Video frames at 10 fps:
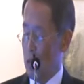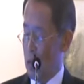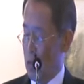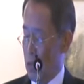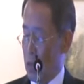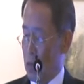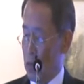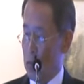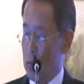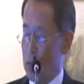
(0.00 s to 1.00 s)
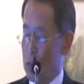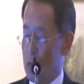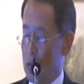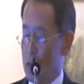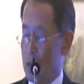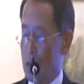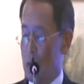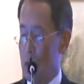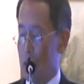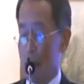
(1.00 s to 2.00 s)
activities. like
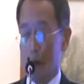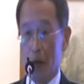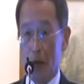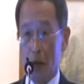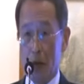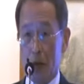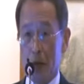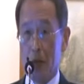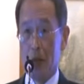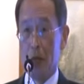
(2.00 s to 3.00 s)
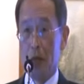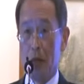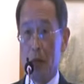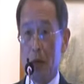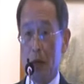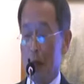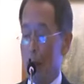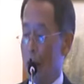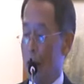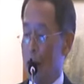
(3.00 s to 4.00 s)
karate or ikebana